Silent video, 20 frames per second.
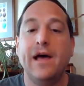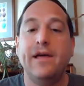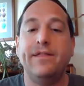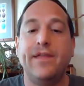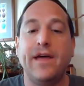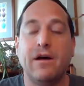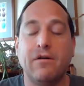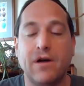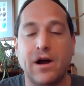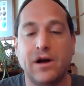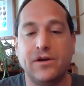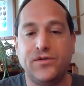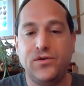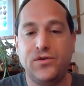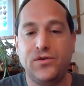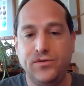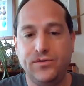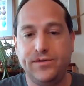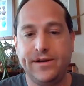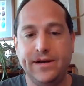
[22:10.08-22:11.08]
There are
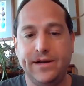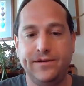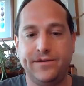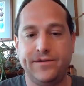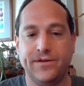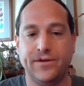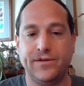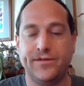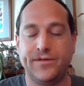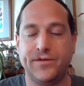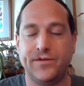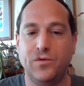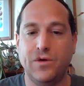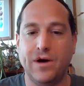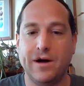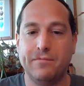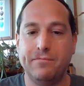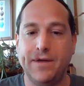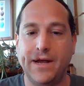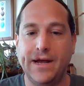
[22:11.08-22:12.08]
two teachers who
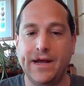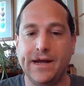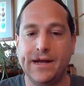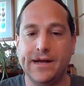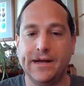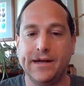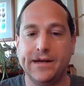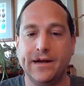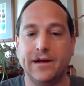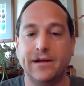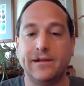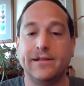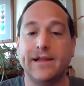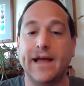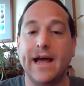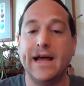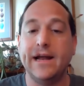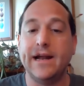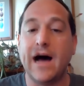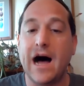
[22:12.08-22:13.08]
are being
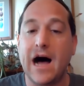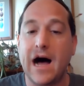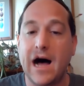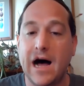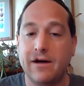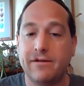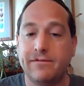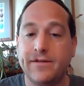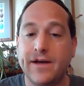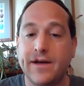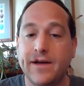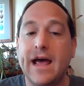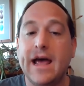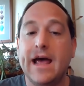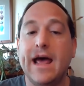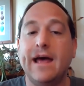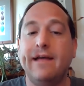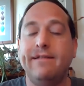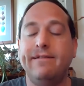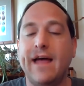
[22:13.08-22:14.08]
laid off,
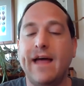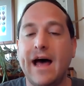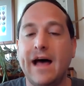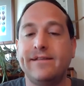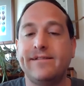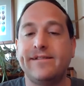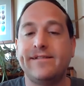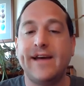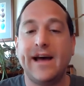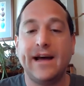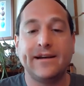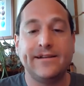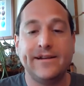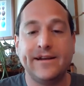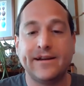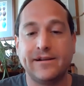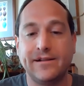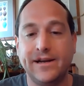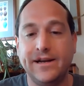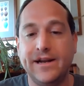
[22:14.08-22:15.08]
and that's
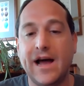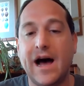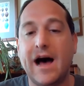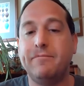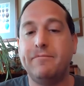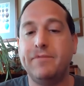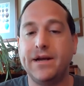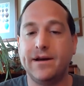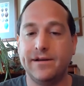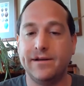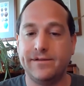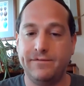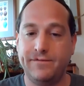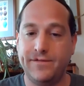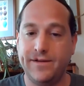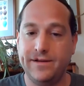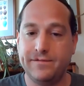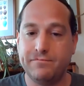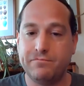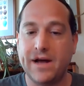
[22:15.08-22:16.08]
technically not because of
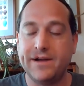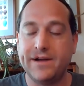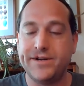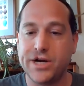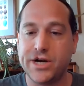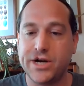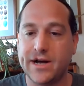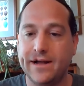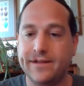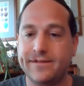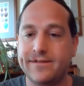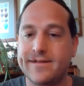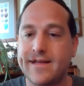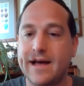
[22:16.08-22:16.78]
these budget cuts.